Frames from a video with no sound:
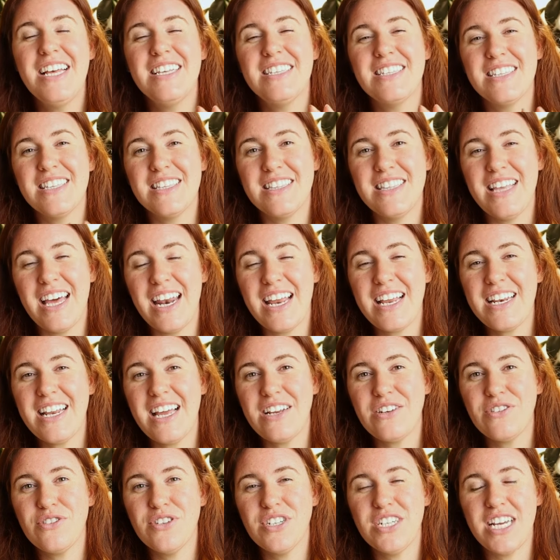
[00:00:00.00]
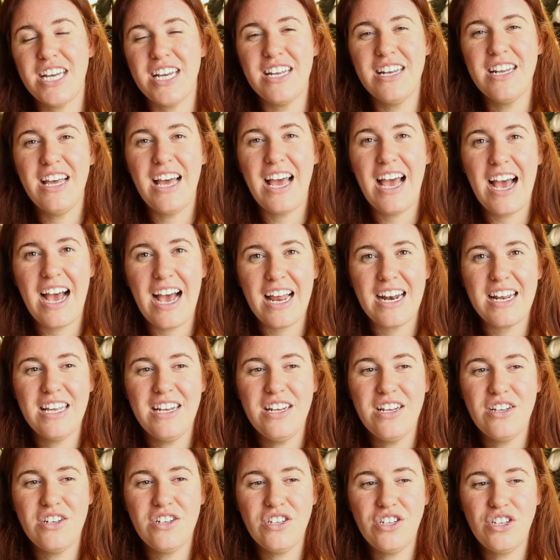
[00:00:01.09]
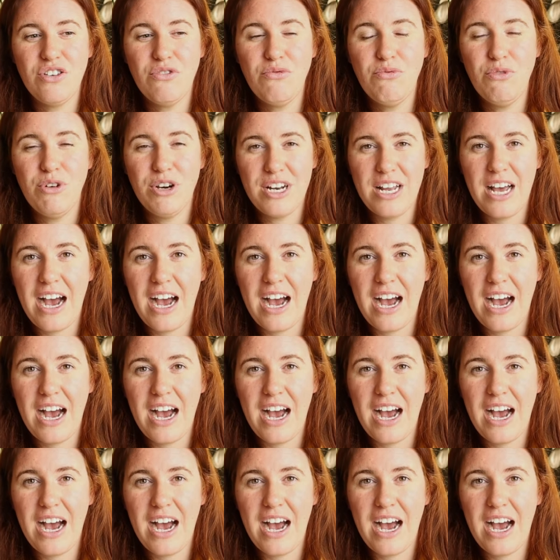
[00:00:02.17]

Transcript: Synthetic nitrogen added to wood